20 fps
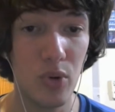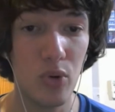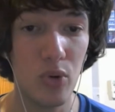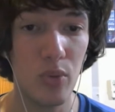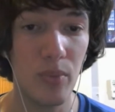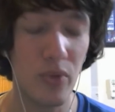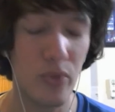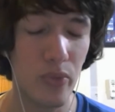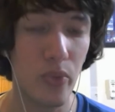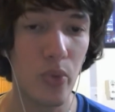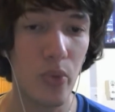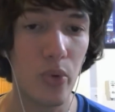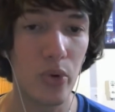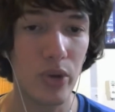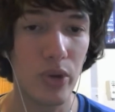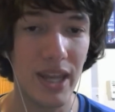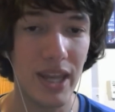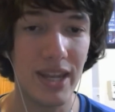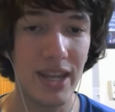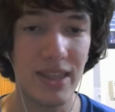before
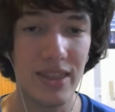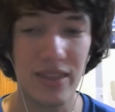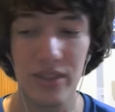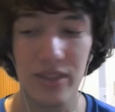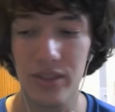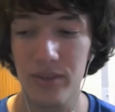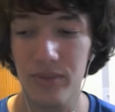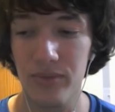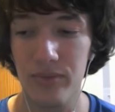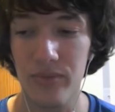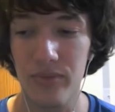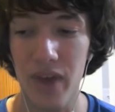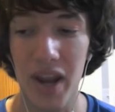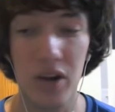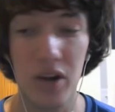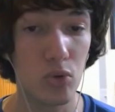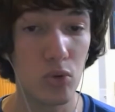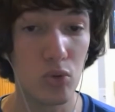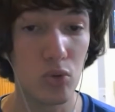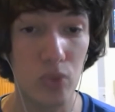getting the
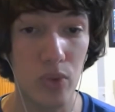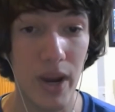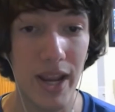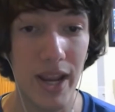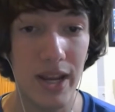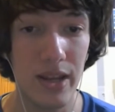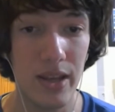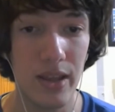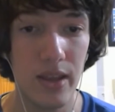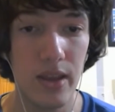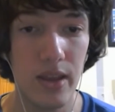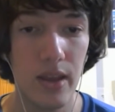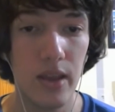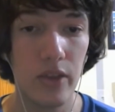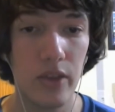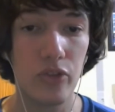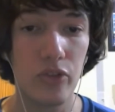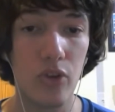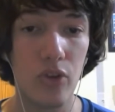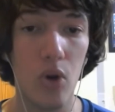final grade.
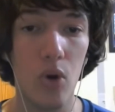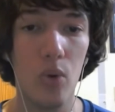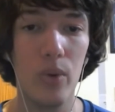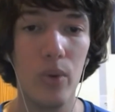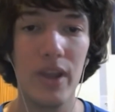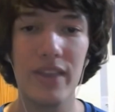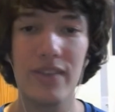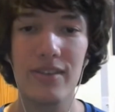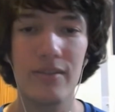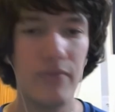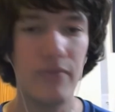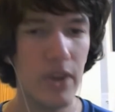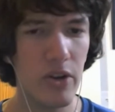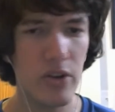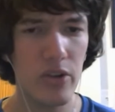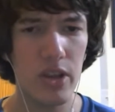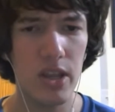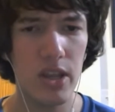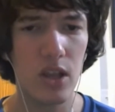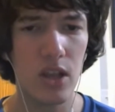So it's a
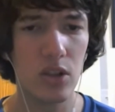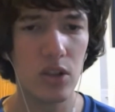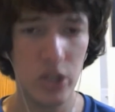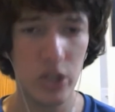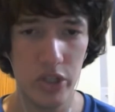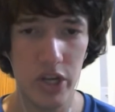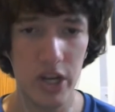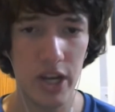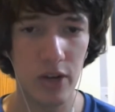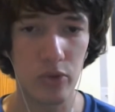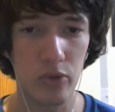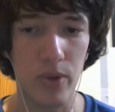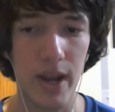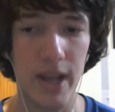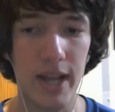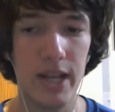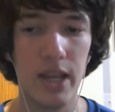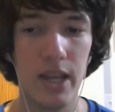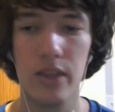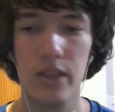very legit
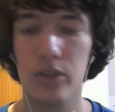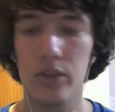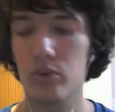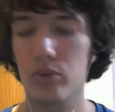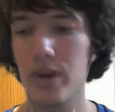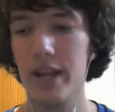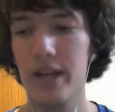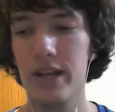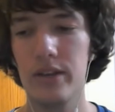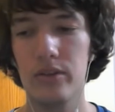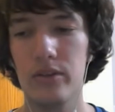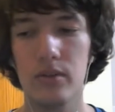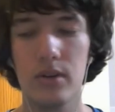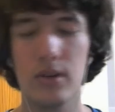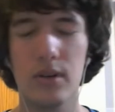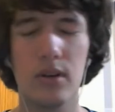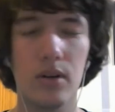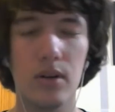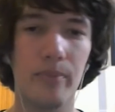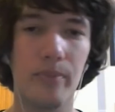grade. The grade
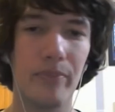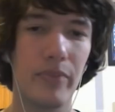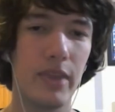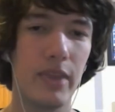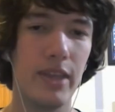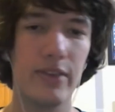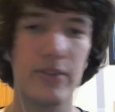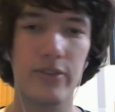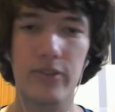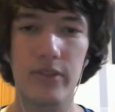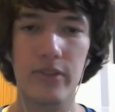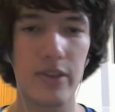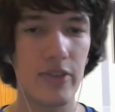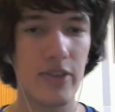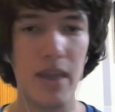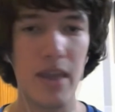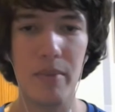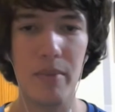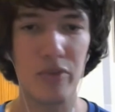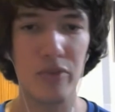is the
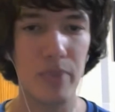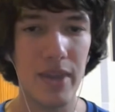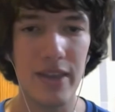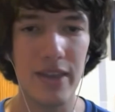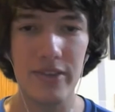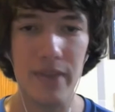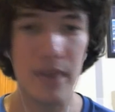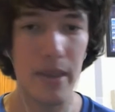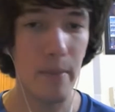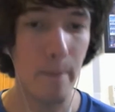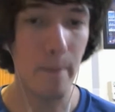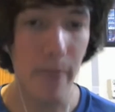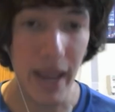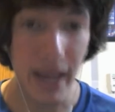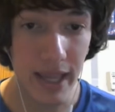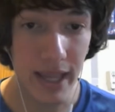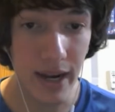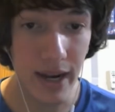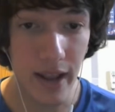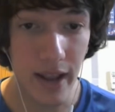same as PSA and
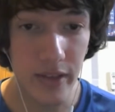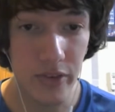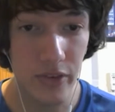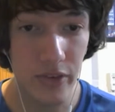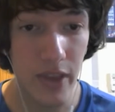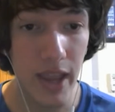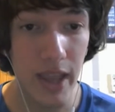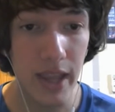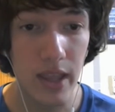Beckett, I'd say,